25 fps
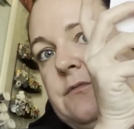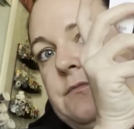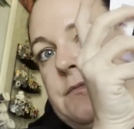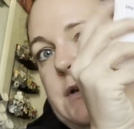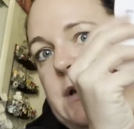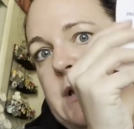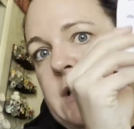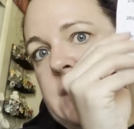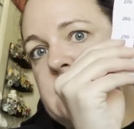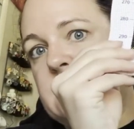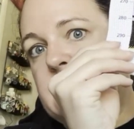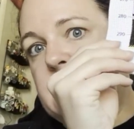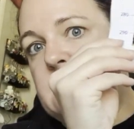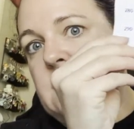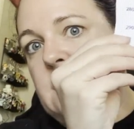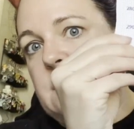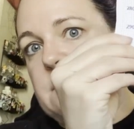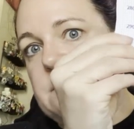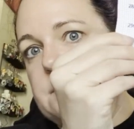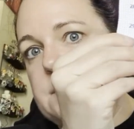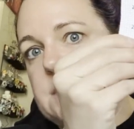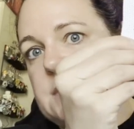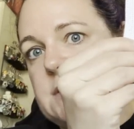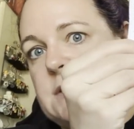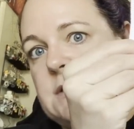my
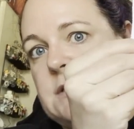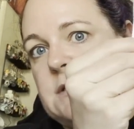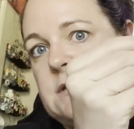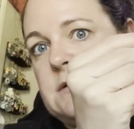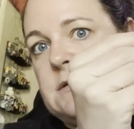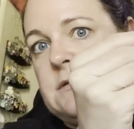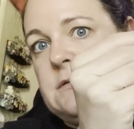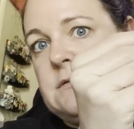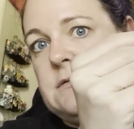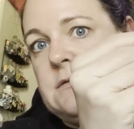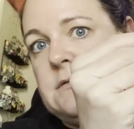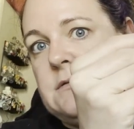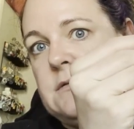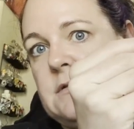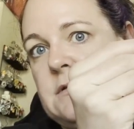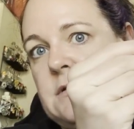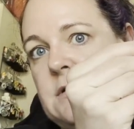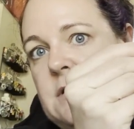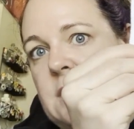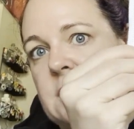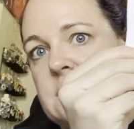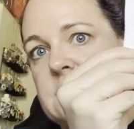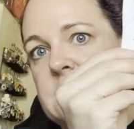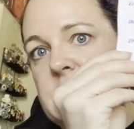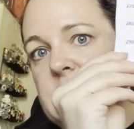stamped
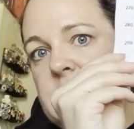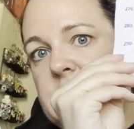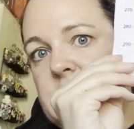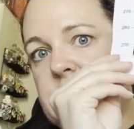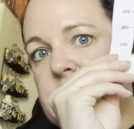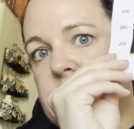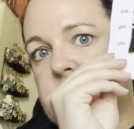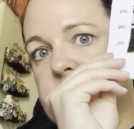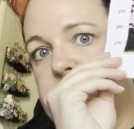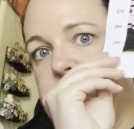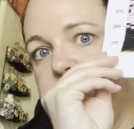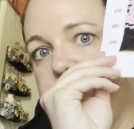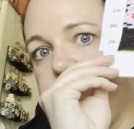cross stitch.